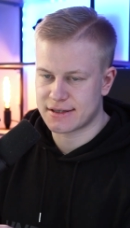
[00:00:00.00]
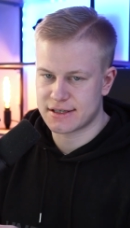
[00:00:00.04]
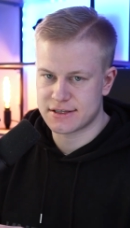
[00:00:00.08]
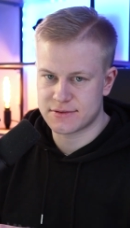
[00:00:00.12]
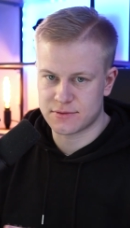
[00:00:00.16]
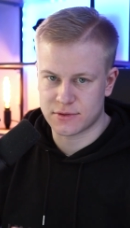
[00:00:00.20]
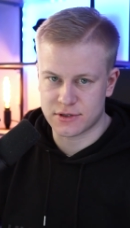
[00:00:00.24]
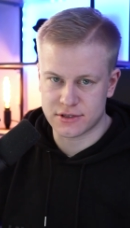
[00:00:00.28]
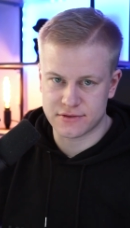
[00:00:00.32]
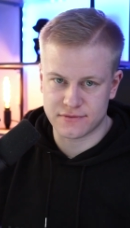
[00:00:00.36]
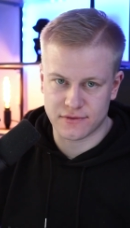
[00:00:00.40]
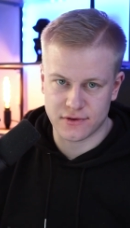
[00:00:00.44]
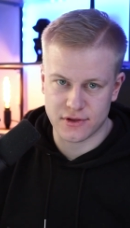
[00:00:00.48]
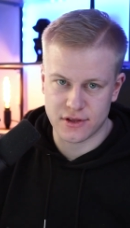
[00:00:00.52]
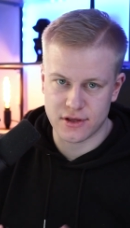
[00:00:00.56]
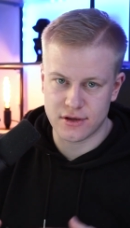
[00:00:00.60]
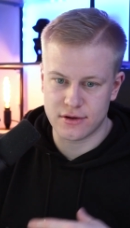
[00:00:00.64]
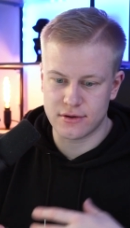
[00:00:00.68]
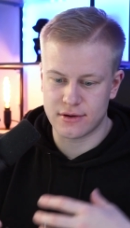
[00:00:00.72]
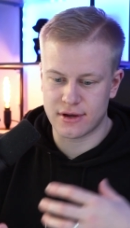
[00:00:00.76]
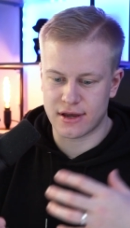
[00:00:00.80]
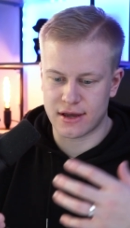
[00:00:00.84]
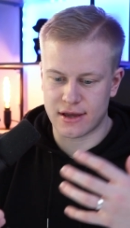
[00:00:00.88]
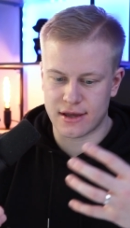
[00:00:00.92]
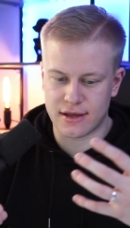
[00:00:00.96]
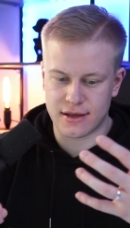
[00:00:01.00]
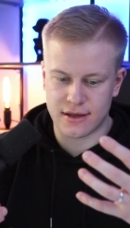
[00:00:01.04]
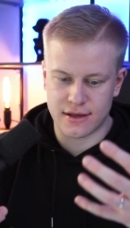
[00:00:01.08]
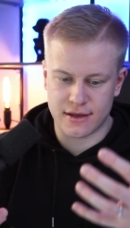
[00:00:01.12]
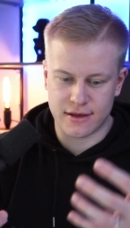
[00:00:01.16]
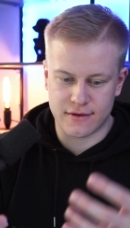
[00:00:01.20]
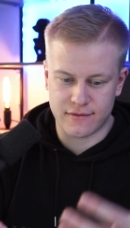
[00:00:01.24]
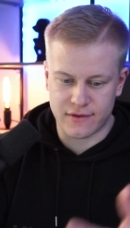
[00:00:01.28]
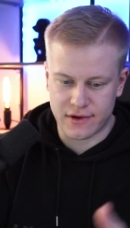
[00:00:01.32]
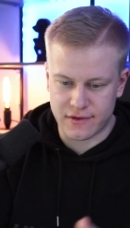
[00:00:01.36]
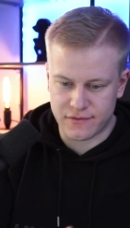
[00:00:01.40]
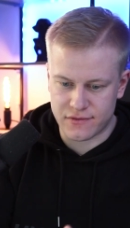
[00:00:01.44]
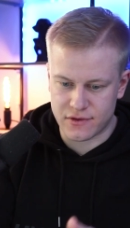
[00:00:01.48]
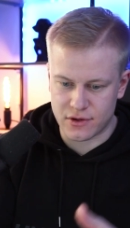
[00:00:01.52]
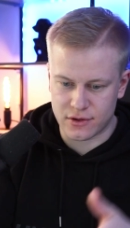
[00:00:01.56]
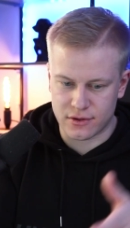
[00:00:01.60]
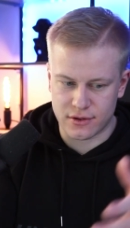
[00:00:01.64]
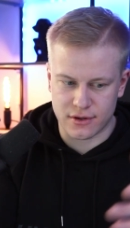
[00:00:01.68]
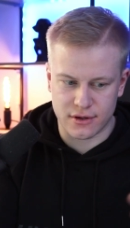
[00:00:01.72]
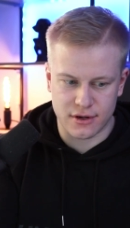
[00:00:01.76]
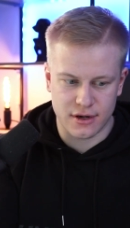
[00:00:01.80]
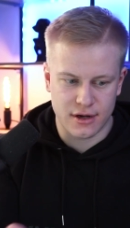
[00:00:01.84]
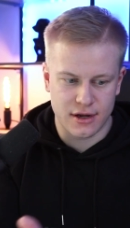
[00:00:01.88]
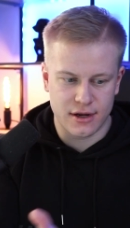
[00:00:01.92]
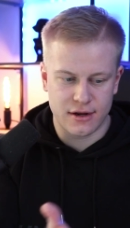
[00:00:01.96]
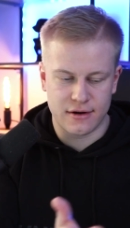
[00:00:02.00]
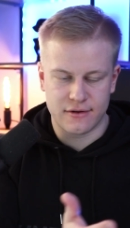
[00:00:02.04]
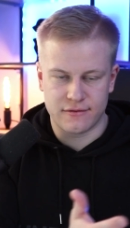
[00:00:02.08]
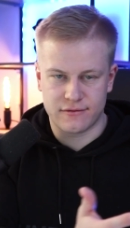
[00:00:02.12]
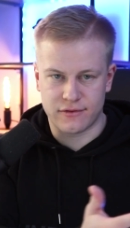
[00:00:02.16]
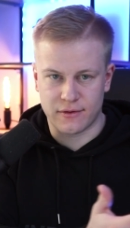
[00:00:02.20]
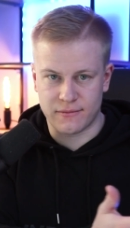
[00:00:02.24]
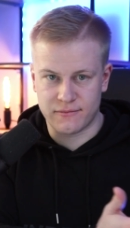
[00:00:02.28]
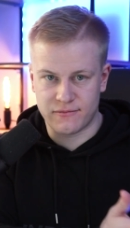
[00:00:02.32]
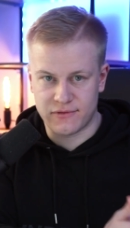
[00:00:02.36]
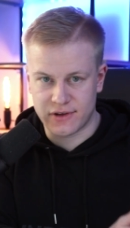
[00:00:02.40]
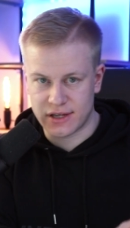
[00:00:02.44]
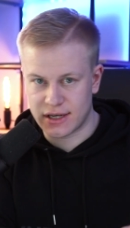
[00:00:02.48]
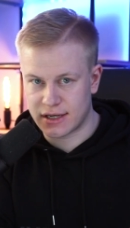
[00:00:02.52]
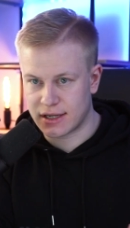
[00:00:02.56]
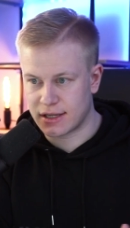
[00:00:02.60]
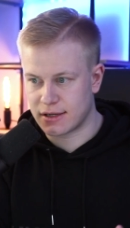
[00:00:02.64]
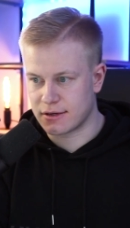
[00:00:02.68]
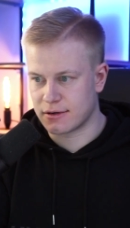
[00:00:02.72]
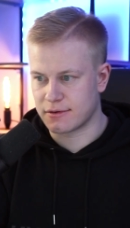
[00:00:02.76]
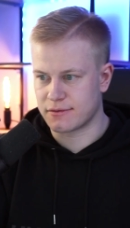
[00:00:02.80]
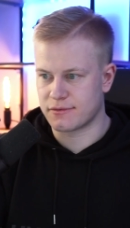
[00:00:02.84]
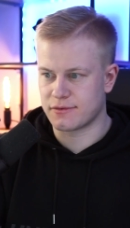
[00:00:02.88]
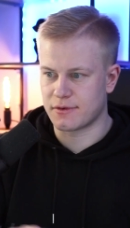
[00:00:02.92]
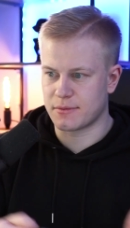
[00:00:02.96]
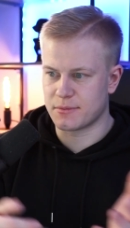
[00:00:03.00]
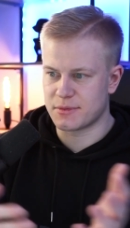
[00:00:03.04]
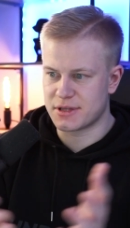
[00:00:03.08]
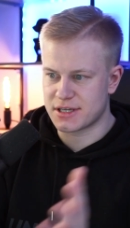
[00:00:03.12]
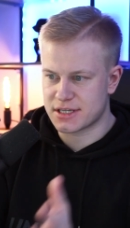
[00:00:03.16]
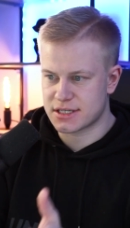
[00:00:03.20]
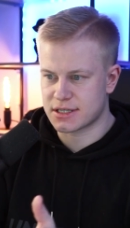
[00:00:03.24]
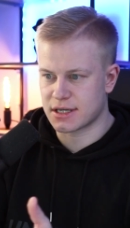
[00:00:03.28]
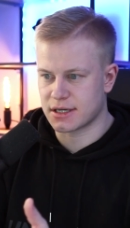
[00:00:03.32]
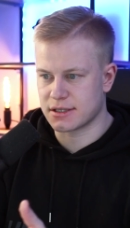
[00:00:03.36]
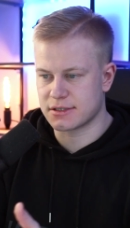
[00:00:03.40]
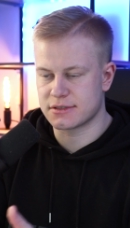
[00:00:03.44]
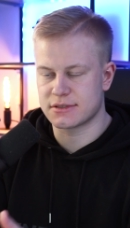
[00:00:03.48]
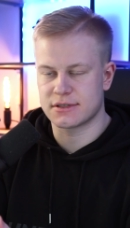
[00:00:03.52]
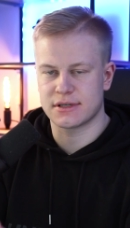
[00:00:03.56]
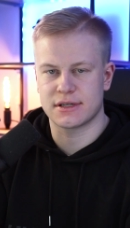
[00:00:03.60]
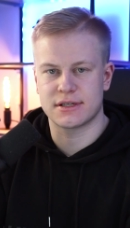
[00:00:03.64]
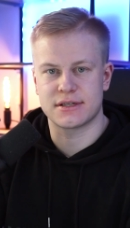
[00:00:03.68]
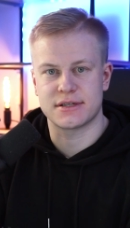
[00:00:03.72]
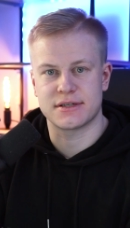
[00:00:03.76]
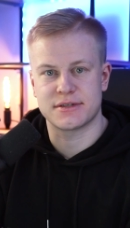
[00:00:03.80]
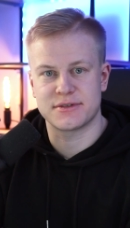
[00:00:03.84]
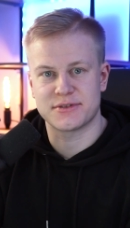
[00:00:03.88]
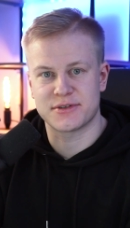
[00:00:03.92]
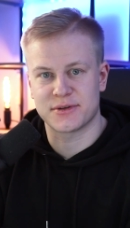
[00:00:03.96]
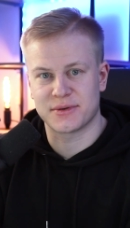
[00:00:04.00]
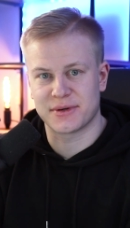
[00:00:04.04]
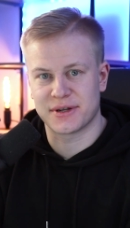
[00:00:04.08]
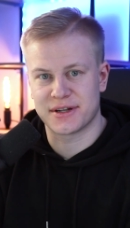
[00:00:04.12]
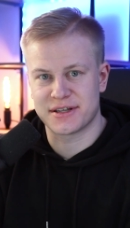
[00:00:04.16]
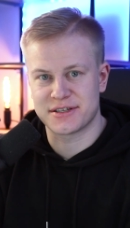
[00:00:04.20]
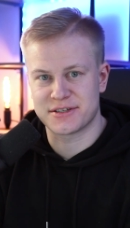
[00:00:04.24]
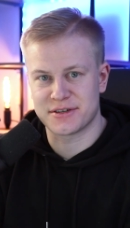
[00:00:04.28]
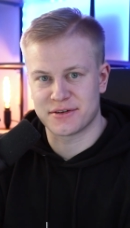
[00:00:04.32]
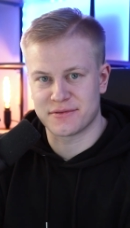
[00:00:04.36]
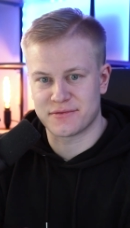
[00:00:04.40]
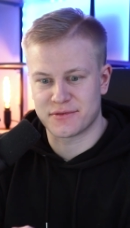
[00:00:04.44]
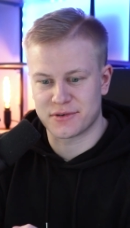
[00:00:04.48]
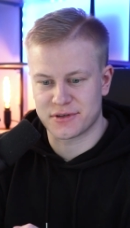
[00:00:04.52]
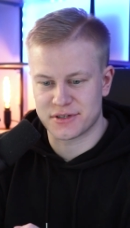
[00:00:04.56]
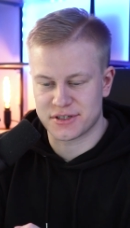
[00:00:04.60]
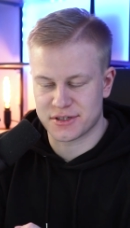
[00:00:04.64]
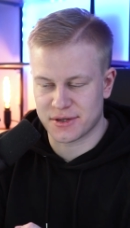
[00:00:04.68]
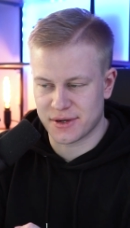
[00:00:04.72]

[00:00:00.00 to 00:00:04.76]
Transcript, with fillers: This works for you, even if you're from Finland or from this country and so on and so forth.